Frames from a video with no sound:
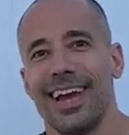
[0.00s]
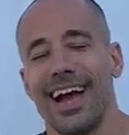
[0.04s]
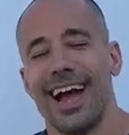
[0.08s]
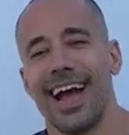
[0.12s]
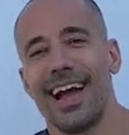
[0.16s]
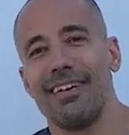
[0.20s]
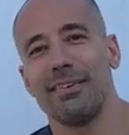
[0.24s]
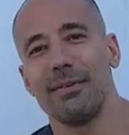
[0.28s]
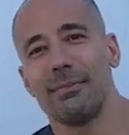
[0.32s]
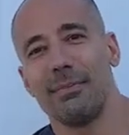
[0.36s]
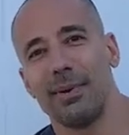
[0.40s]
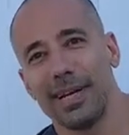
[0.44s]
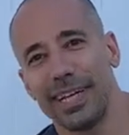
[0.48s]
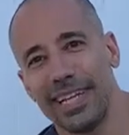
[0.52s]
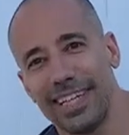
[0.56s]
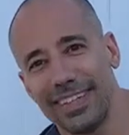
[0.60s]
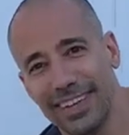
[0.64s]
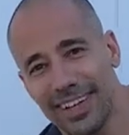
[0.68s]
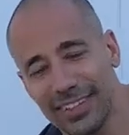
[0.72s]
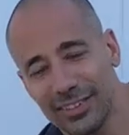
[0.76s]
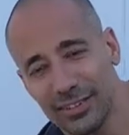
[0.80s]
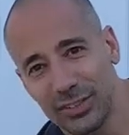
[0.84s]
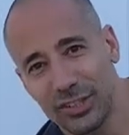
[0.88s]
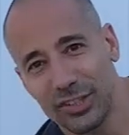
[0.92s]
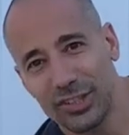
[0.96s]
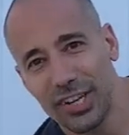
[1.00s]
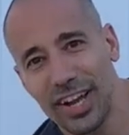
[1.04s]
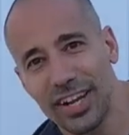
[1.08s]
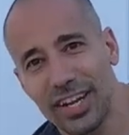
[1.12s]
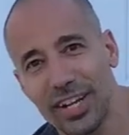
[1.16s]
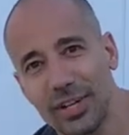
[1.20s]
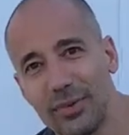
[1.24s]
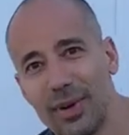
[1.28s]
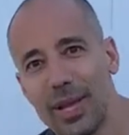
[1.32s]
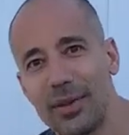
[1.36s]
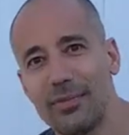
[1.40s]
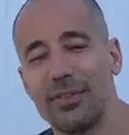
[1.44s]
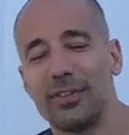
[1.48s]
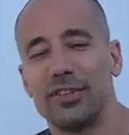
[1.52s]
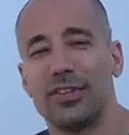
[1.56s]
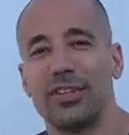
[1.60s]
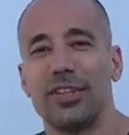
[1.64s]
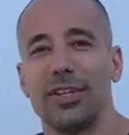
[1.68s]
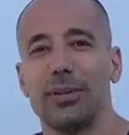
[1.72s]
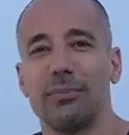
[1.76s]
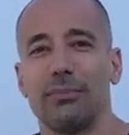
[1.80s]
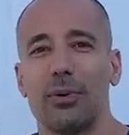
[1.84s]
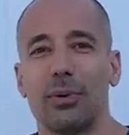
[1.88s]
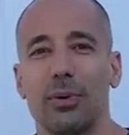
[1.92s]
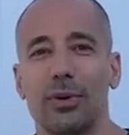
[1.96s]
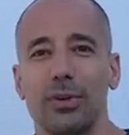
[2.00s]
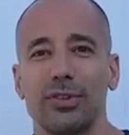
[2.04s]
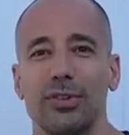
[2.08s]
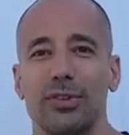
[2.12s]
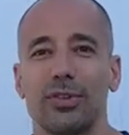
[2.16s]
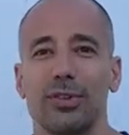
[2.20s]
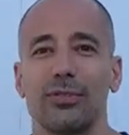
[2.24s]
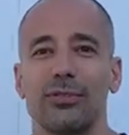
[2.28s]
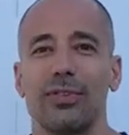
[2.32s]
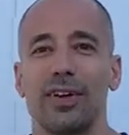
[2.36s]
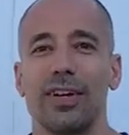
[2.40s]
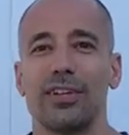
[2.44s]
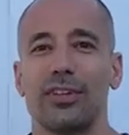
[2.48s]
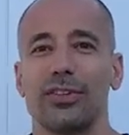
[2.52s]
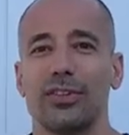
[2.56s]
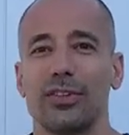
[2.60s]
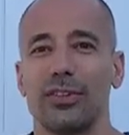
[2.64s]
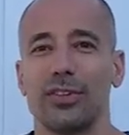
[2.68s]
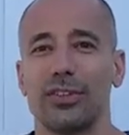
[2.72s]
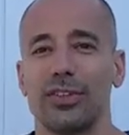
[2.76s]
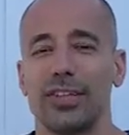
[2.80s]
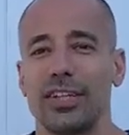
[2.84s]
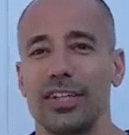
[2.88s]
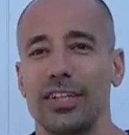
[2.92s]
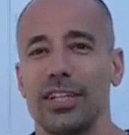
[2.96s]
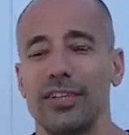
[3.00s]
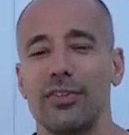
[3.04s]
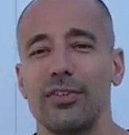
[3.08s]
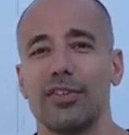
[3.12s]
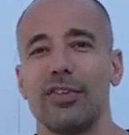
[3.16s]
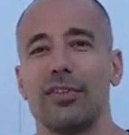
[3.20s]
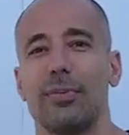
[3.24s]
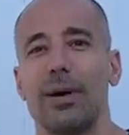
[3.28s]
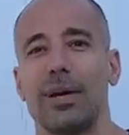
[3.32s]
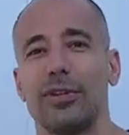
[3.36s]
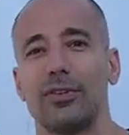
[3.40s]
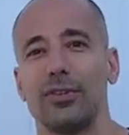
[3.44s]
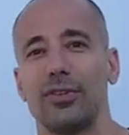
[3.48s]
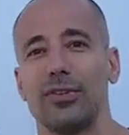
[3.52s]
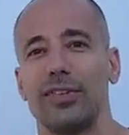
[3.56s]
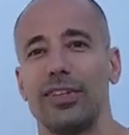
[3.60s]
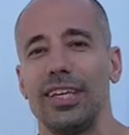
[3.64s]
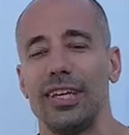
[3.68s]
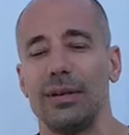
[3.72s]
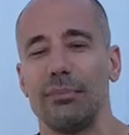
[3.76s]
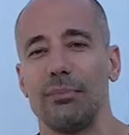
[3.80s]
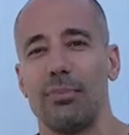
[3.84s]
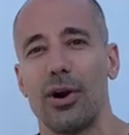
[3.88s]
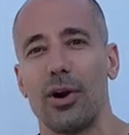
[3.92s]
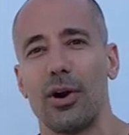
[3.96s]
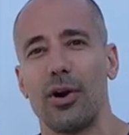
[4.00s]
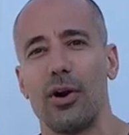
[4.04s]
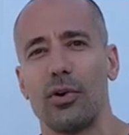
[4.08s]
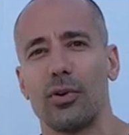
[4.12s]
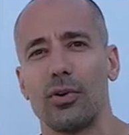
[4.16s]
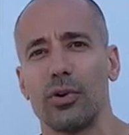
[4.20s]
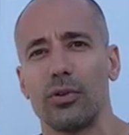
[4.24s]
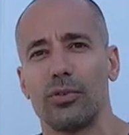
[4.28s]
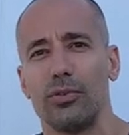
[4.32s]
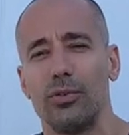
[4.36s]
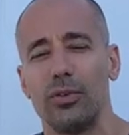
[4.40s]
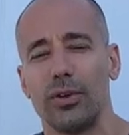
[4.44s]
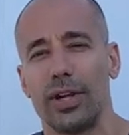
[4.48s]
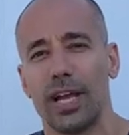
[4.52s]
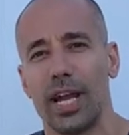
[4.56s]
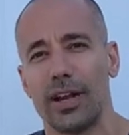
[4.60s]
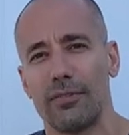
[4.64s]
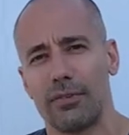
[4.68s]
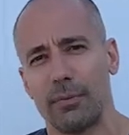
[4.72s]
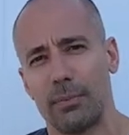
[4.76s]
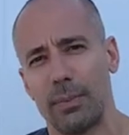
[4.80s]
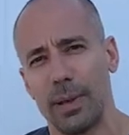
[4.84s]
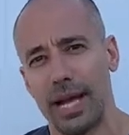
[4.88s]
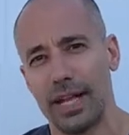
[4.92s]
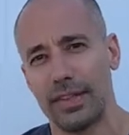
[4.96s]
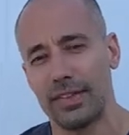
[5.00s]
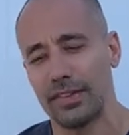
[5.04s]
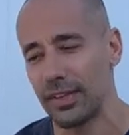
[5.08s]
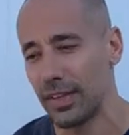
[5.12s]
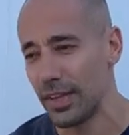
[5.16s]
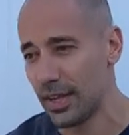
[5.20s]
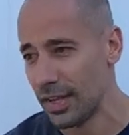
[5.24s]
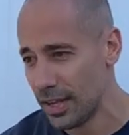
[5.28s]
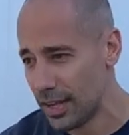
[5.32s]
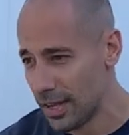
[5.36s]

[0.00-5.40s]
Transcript: Hi everybody, Dr. Shadi, Ireifej here, board certified surgeon, Tuneln specialty and part owner of TrueCare for Pets.